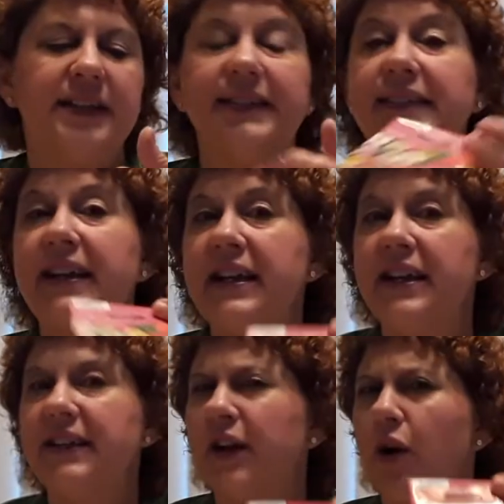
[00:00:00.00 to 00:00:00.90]

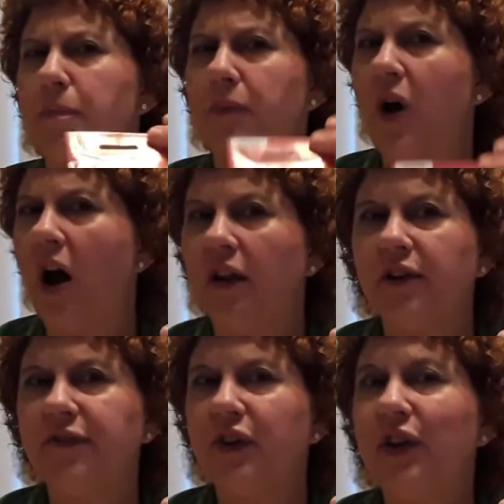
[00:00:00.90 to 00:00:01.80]
Zinnias are
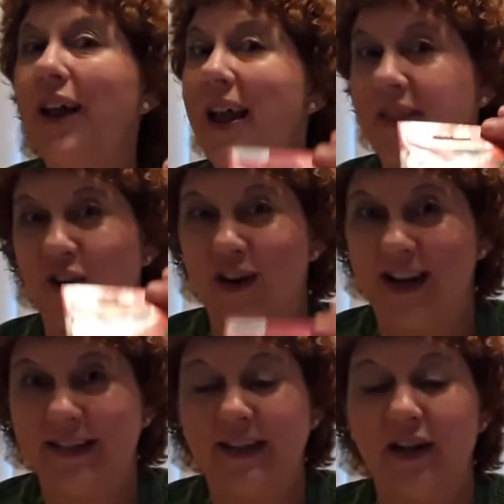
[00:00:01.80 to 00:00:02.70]
colorful and they're
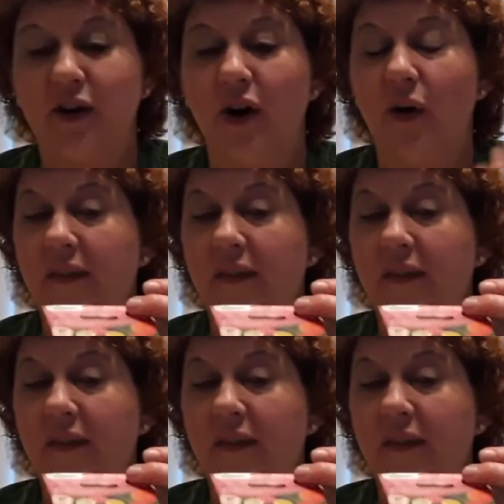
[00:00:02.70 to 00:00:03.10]
easy to grow.